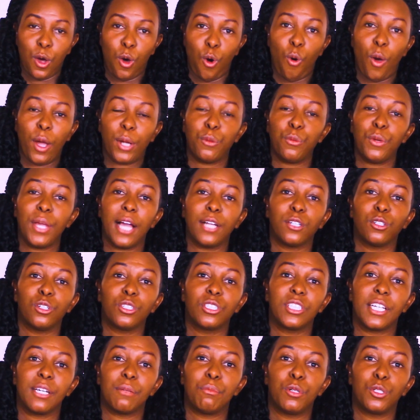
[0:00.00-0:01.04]
When we are
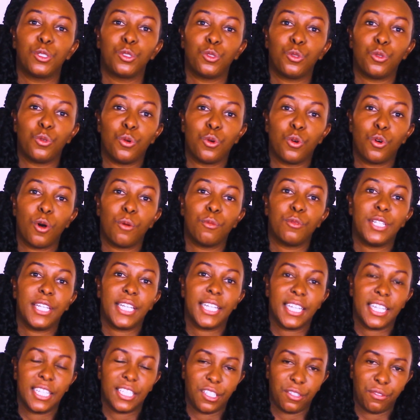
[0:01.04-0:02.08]
not able to
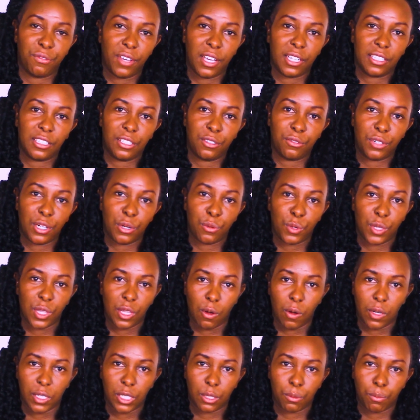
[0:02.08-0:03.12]
communicate effectively with
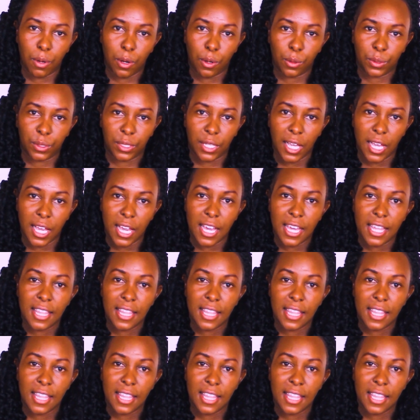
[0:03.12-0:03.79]
our spouse,